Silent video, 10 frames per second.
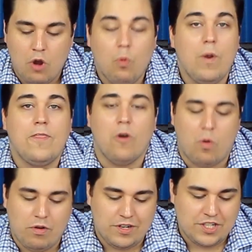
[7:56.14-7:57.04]
with the
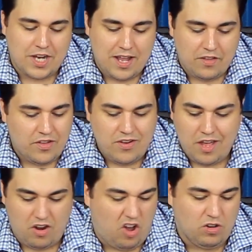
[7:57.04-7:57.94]
orange die, although
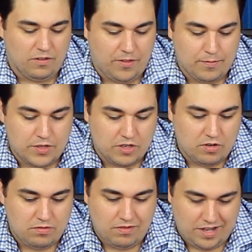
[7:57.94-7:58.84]
not all of them
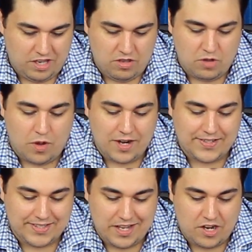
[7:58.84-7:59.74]
do. Like you
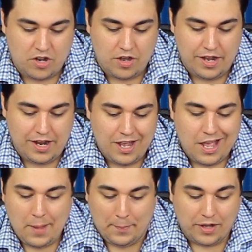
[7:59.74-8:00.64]
honestly could
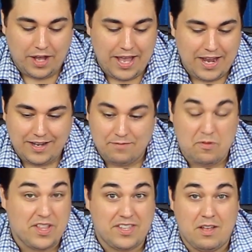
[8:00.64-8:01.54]
play with,